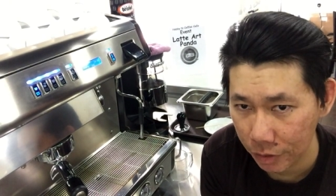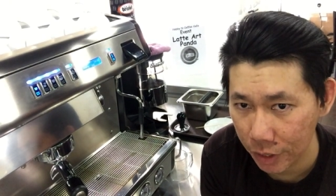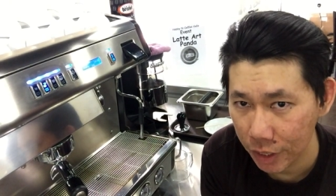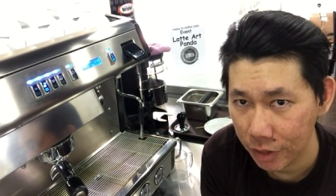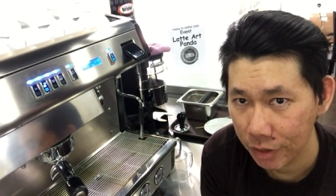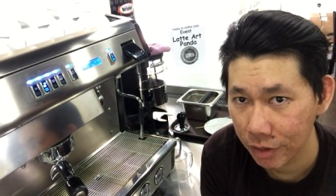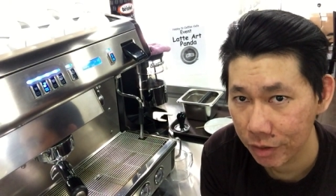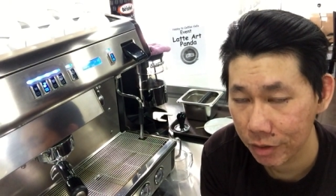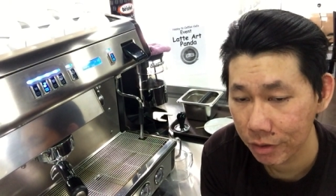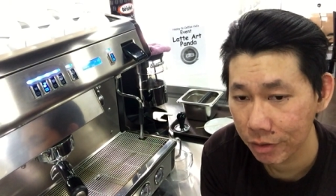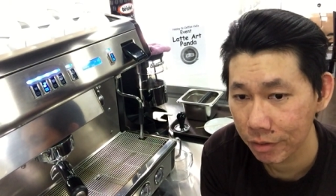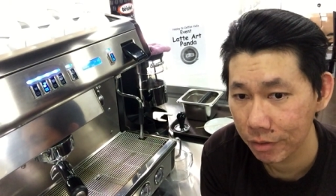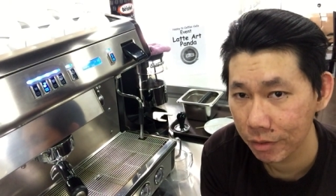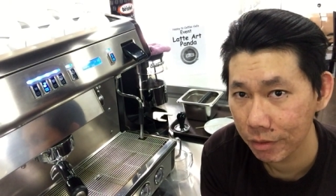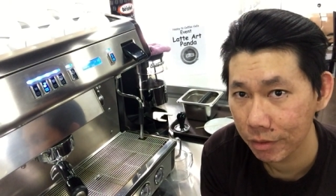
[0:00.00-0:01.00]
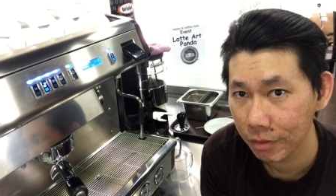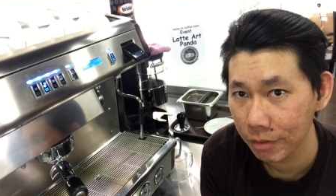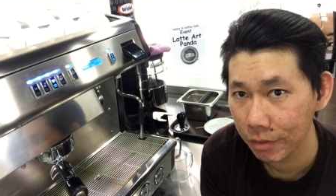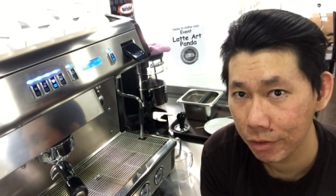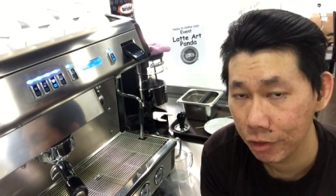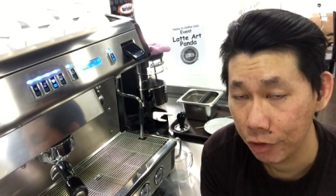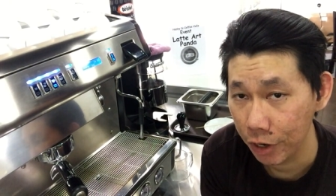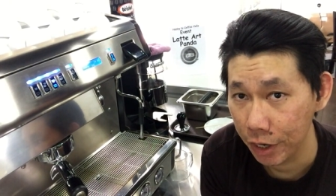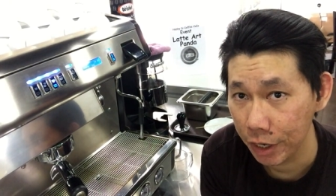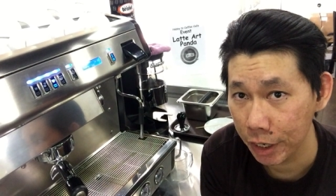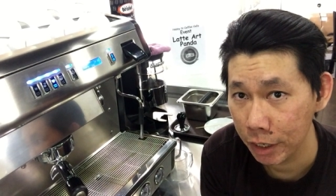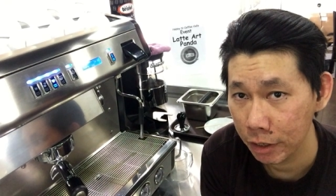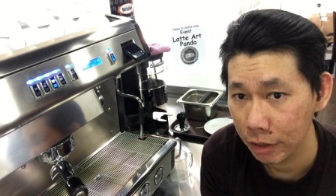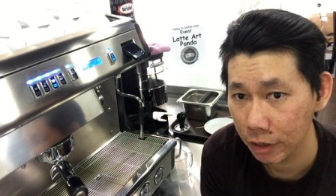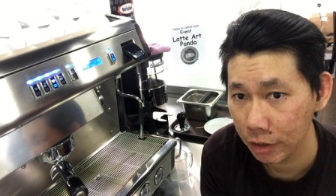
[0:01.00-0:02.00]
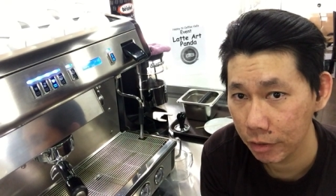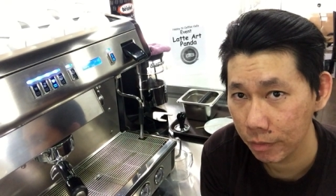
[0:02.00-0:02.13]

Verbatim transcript: This training